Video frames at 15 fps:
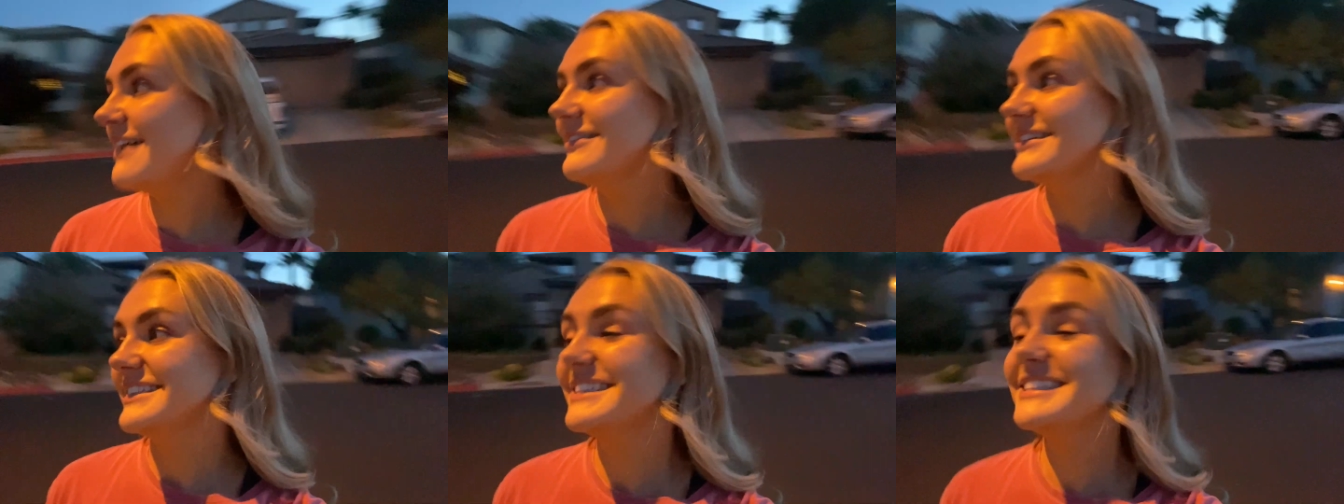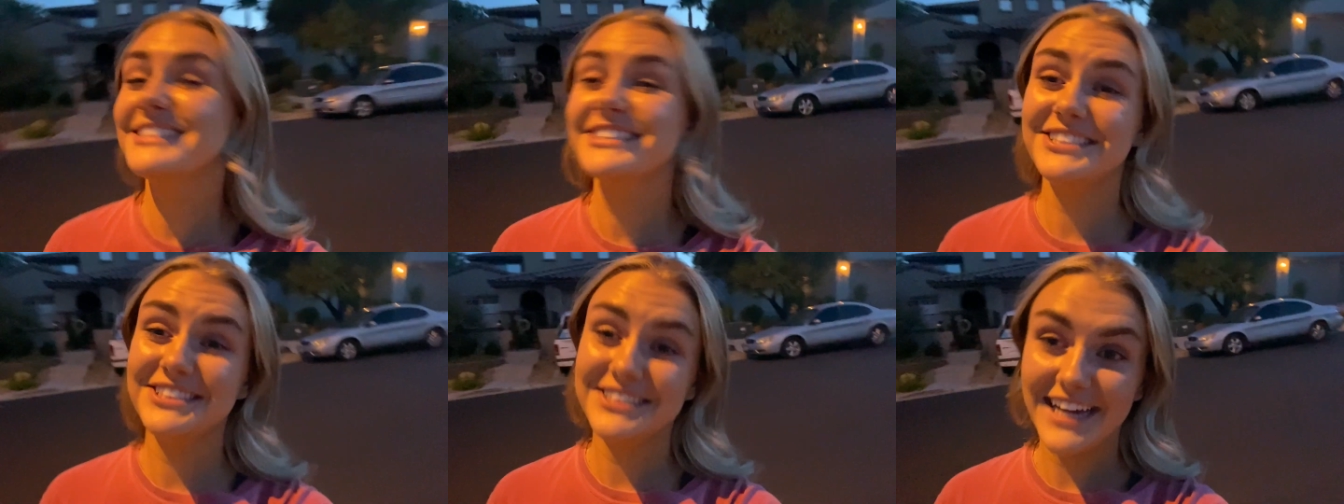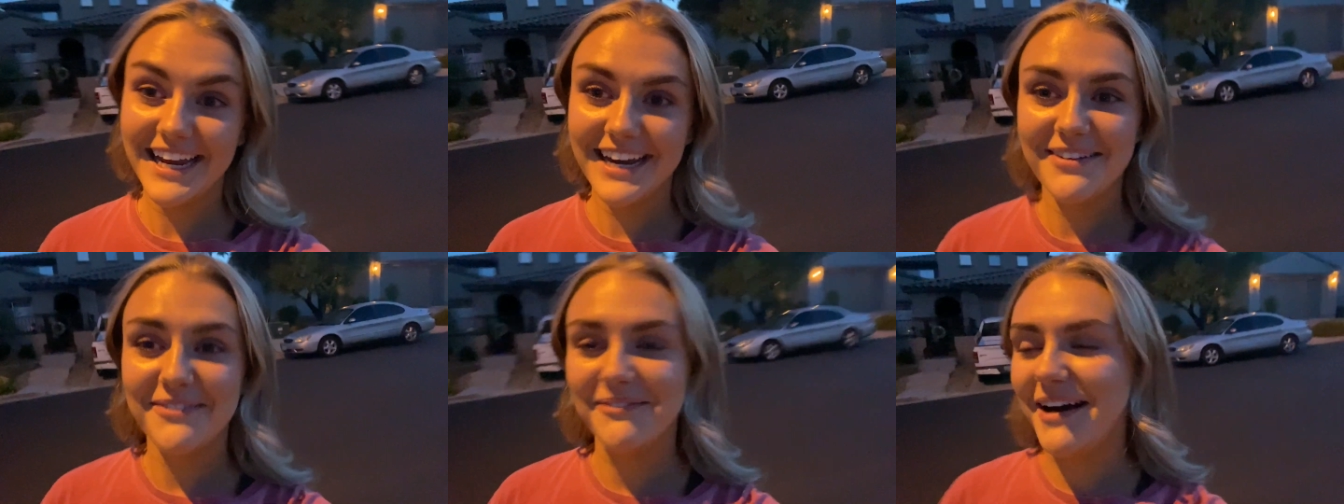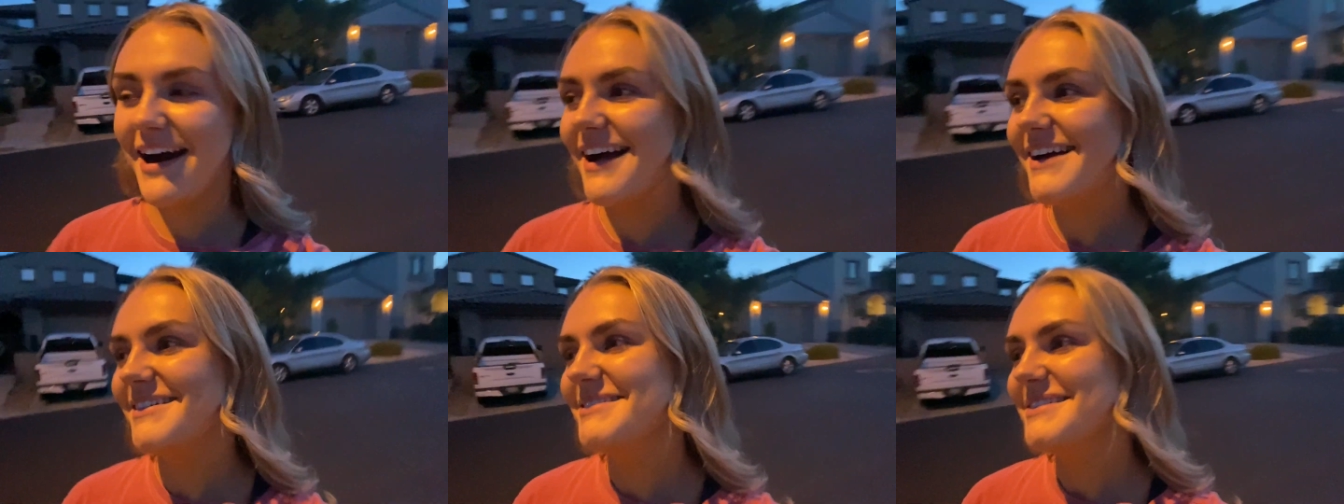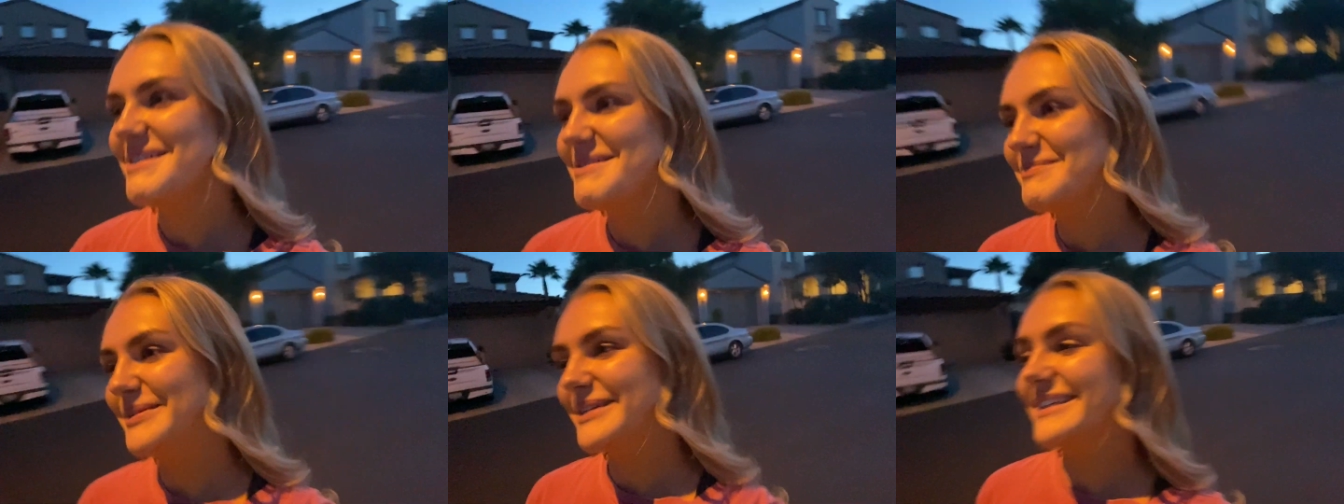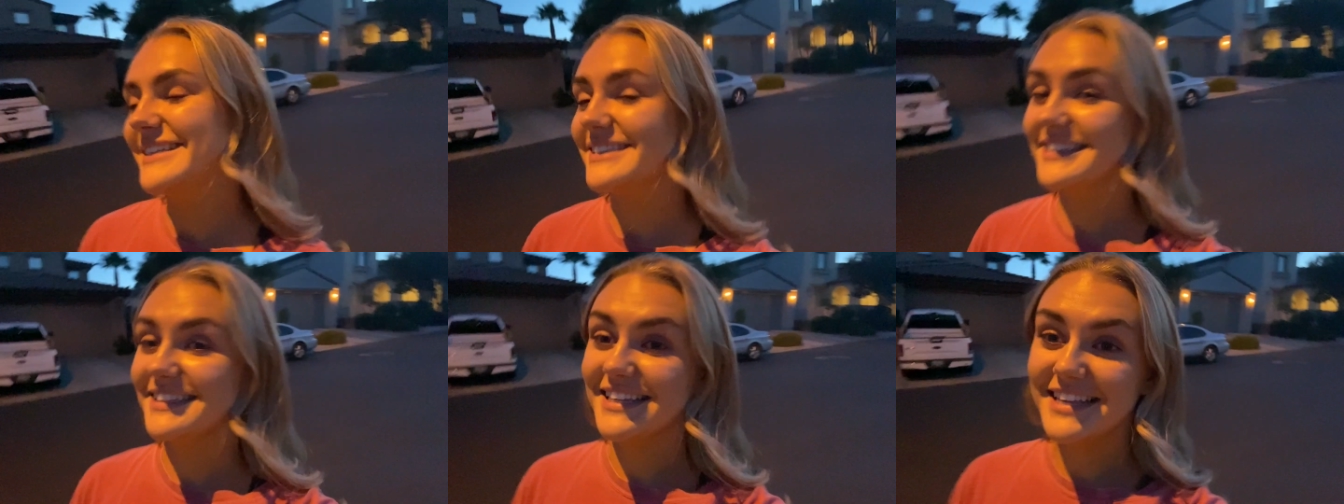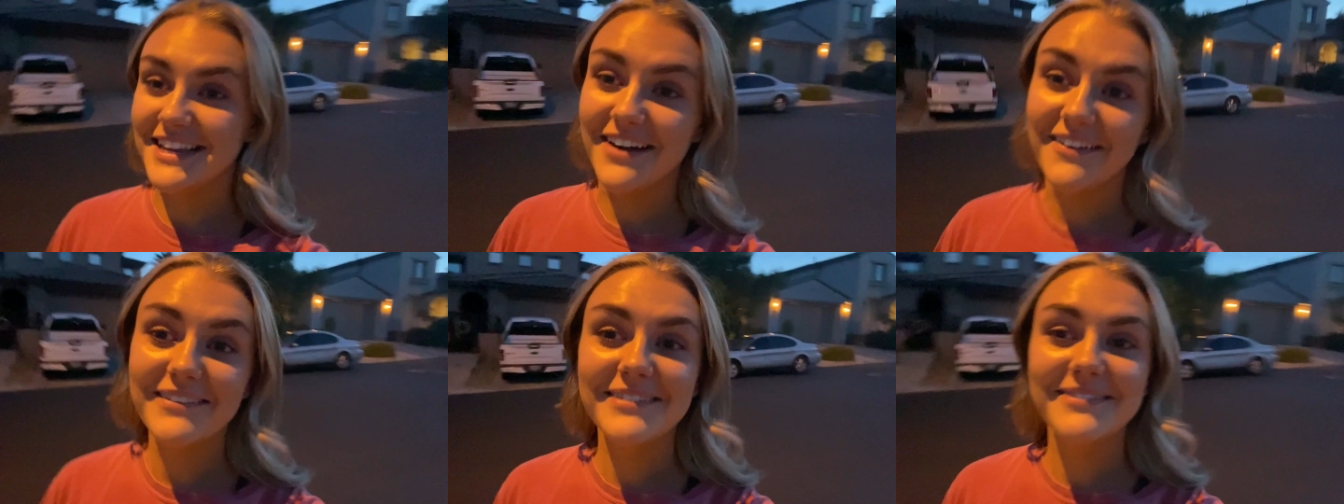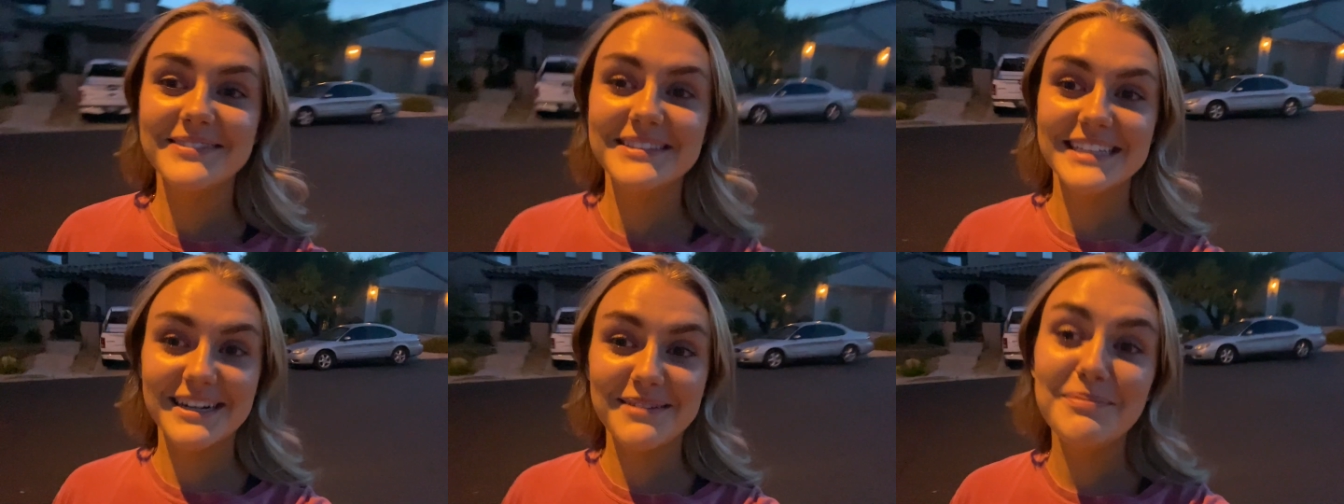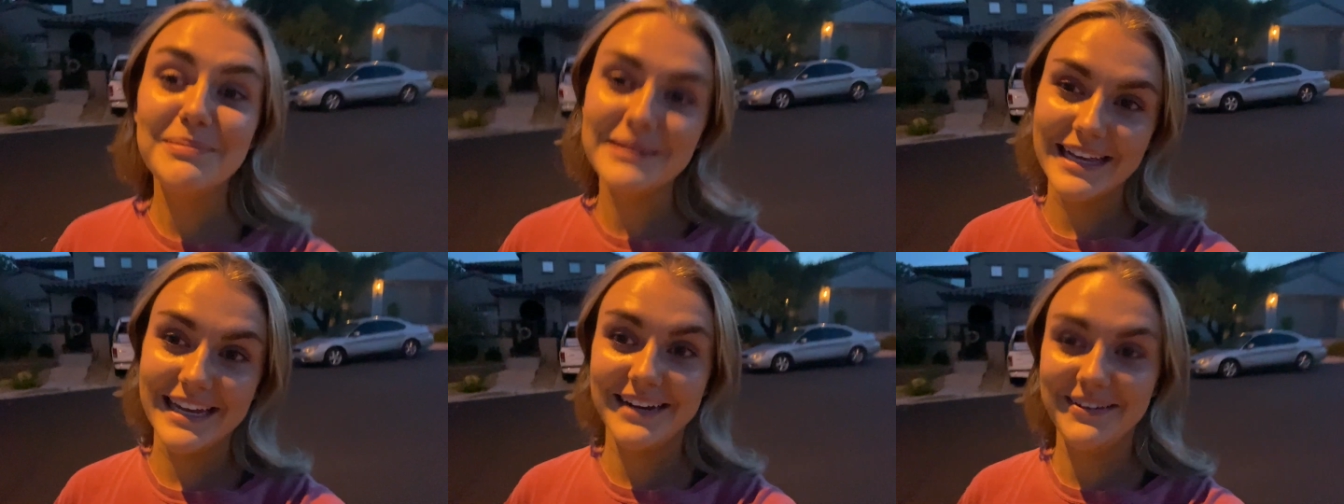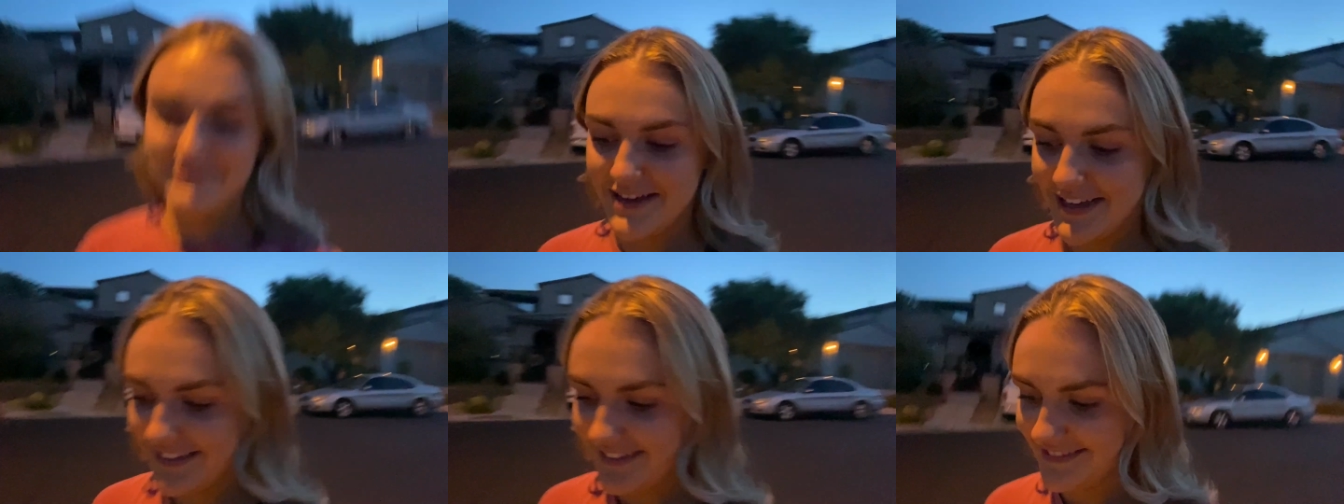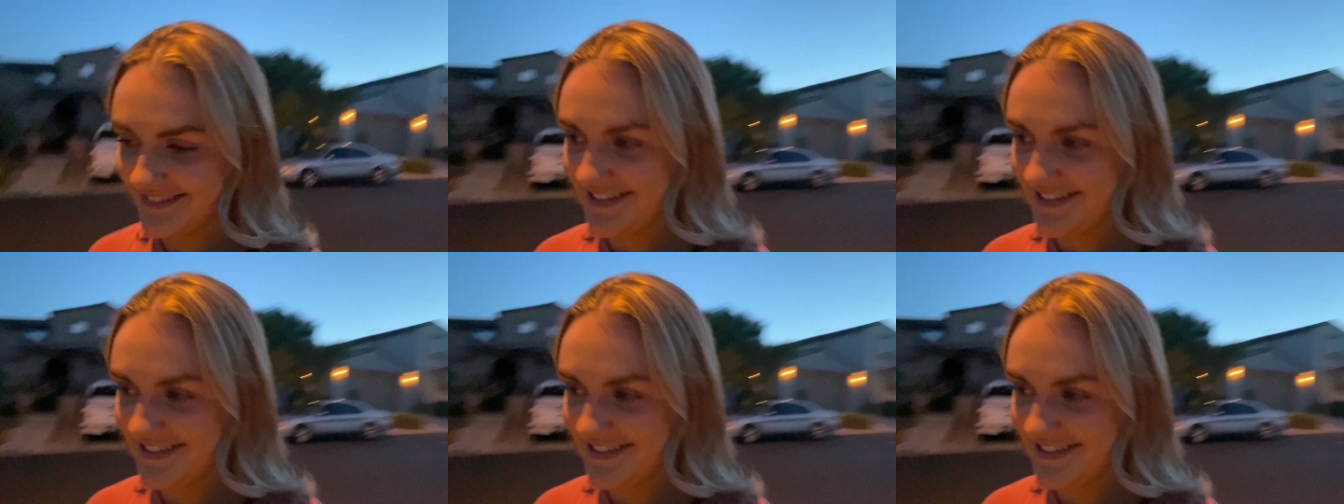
was shit why because no one was there to plan it well